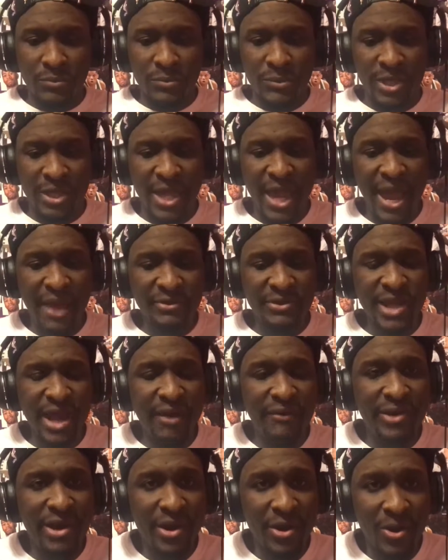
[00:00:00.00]
the Cavs got
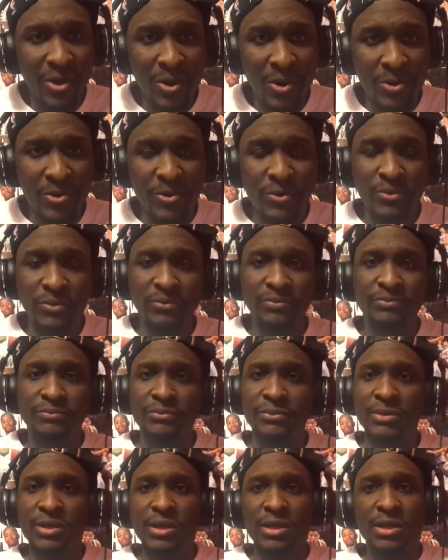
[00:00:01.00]
over that hurdle.
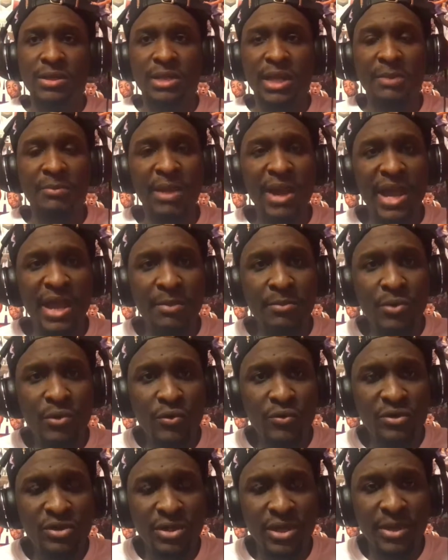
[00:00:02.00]
They made
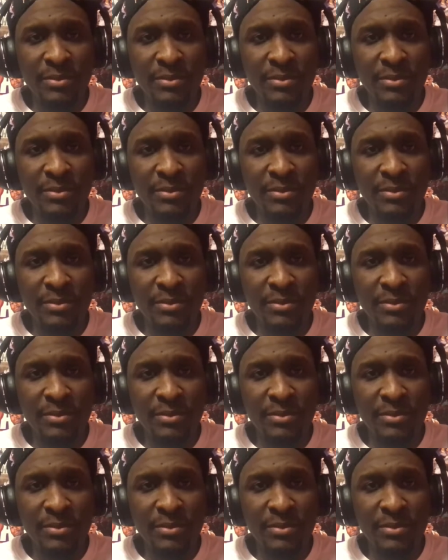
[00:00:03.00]
moves to